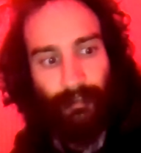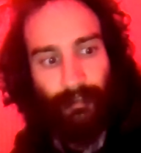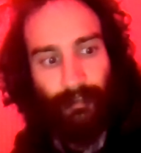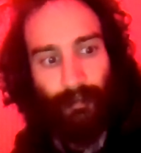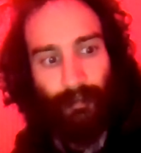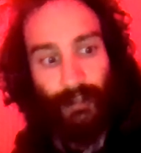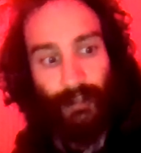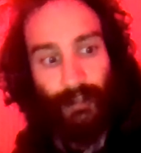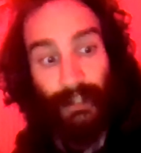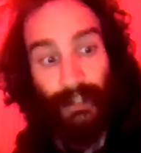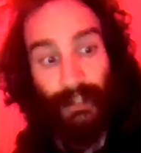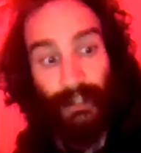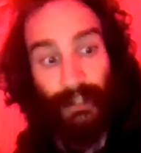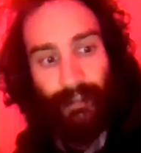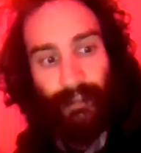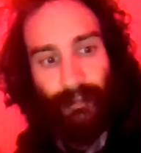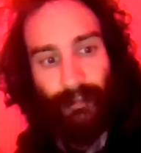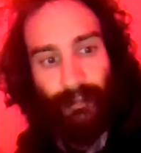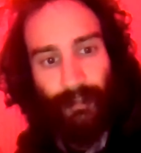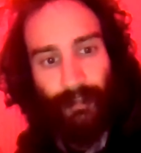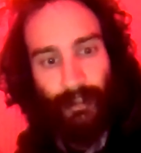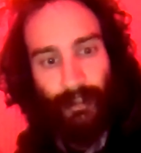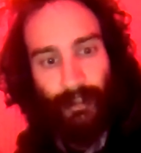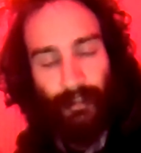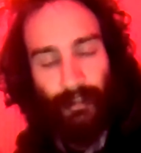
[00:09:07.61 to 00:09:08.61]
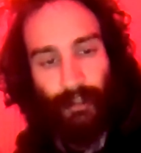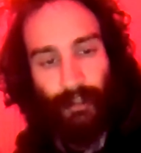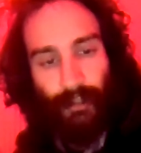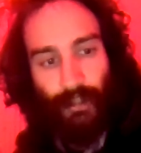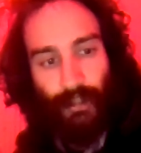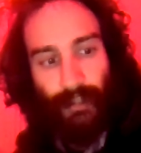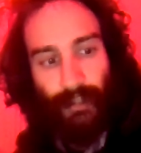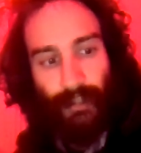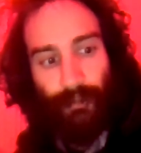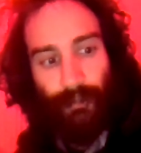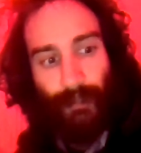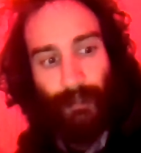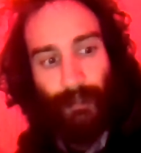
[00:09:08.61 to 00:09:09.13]
Obviously he didn't, because the
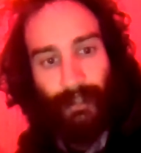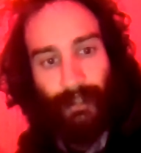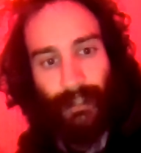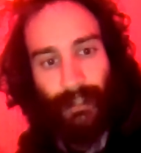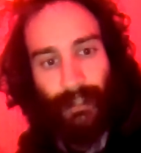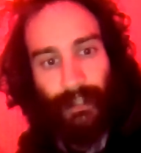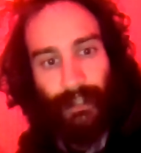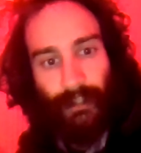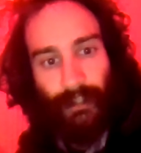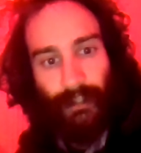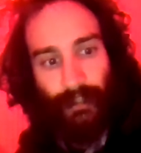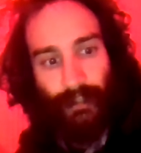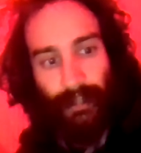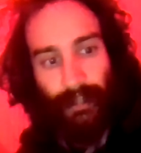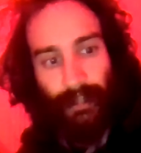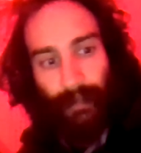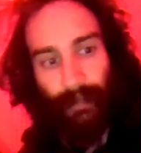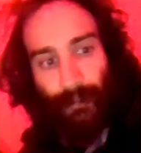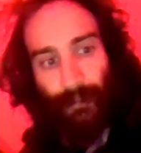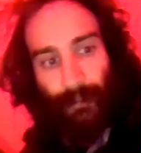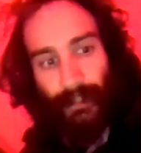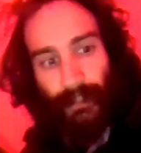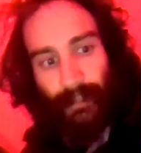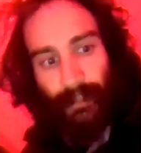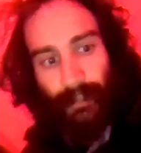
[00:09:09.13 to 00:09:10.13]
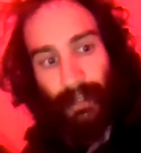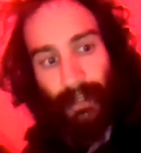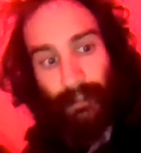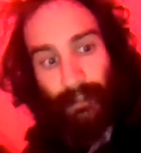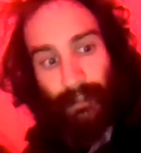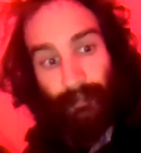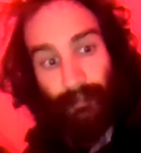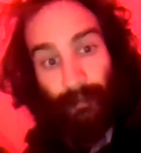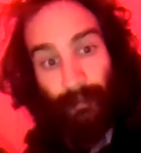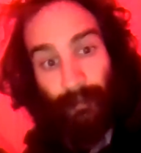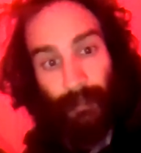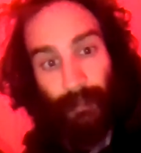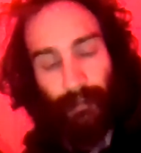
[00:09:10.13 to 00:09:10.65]
cashier dude went like this and held it there
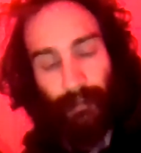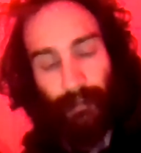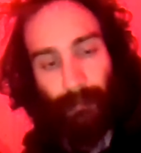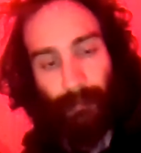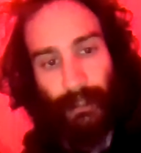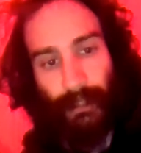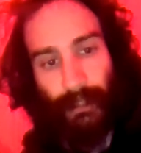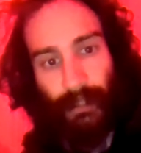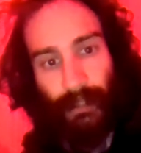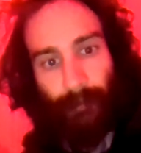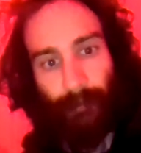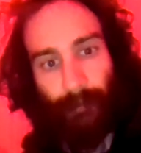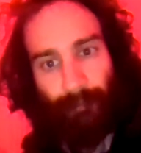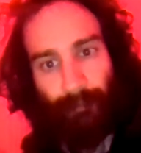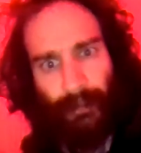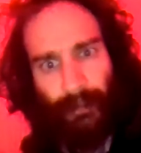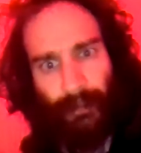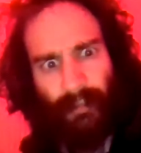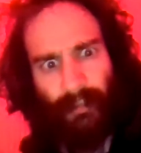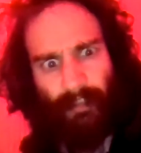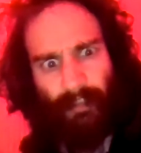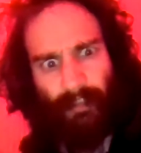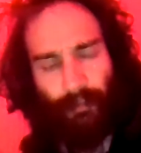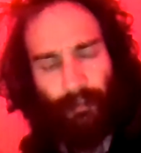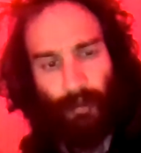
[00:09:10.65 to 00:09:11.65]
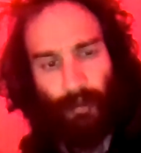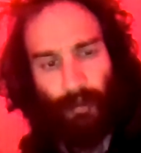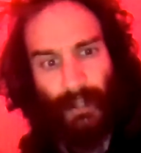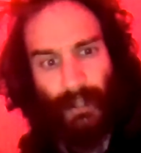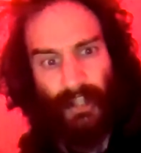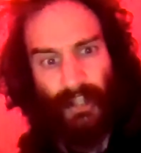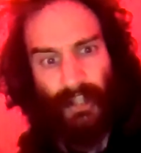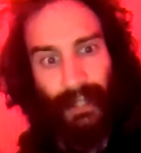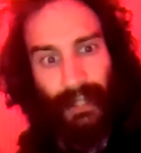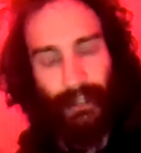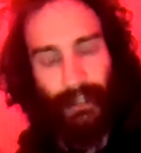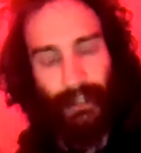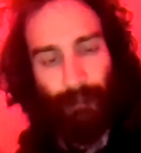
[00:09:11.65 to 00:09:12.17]
for him to get the money. 40
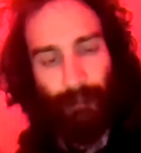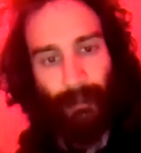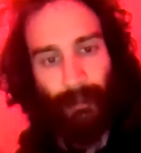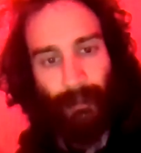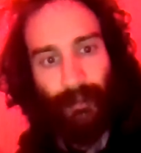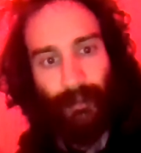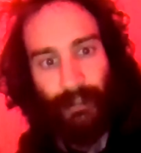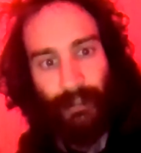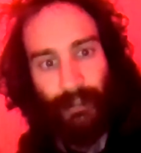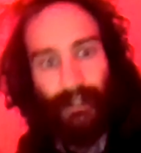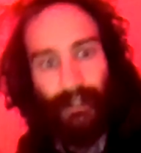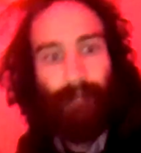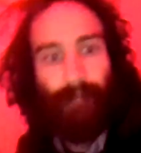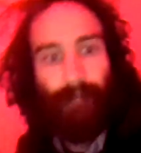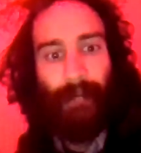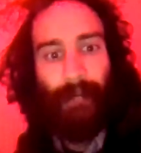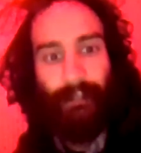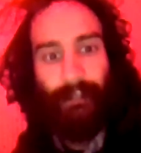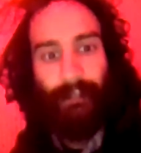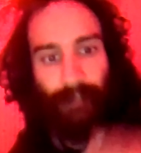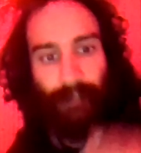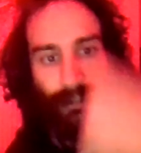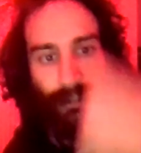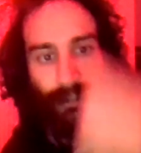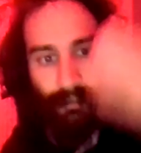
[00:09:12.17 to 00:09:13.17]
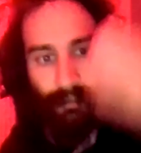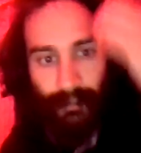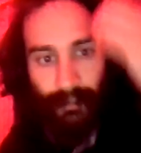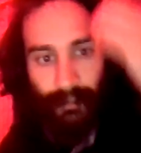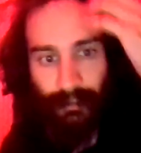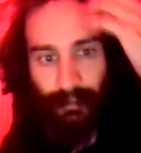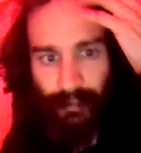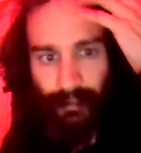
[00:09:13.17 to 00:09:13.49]
seconds passed, then he paid for the car.